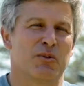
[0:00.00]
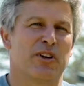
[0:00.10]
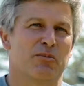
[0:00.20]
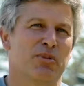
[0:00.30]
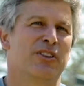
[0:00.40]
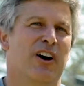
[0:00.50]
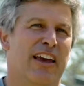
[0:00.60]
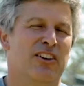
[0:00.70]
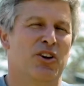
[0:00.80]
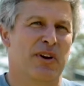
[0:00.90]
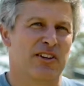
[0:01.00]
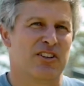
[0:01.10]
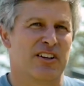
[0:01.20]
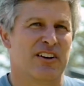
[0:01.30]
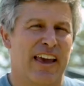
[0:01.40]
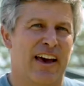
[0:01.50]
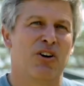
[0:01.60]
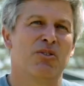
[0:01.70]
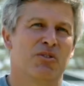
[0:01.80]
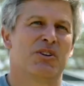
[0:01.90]
We can put the IQ8s in
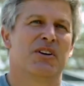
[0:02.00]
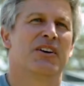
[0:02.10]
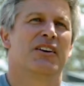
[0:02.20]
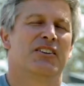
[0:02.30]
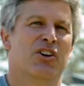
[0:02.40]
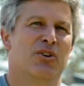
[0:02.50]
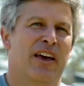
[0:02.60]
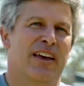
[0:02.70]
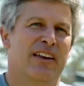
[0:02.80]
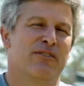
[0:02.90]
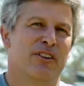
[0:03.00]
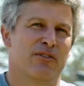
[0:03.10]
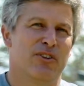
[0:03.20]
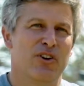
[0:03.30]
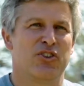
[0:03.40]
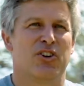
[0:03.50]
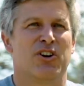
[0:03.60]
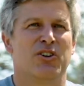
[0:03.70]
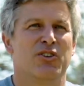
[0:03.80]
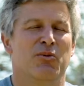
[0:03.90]
now so that if in the
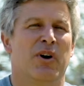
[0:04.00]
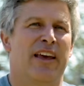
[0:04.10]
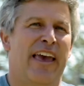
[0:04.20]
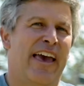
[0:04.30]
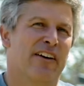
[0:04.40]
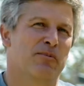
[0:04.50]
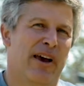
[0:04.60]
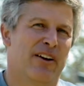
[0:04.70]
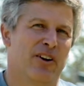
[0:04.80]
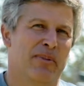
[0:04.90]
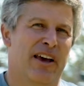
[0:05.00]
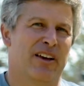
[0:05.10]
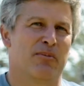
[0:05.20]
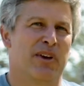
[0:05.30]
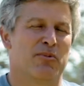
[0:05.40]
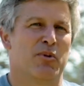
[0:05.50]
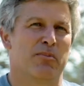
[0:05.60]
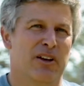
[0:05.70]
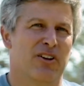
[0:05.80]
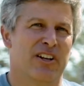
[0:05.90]
future you want to have battery backup
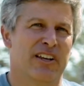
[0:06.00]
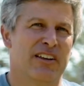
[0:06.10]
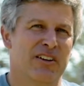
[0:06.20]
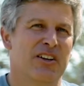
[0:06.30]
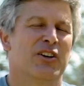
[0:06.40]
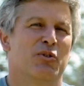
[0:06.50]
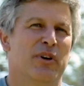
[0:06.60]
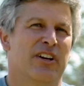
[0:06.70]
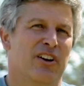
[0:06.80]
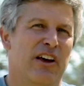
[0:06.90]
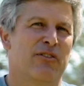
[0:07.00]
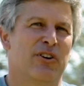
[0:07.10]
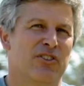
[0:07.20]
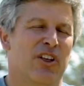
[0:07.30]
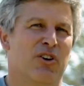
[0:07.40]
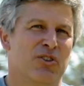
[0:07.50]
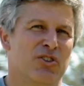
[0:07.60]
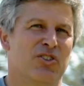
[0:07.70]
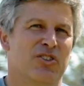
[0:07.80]
capability, we can leverage those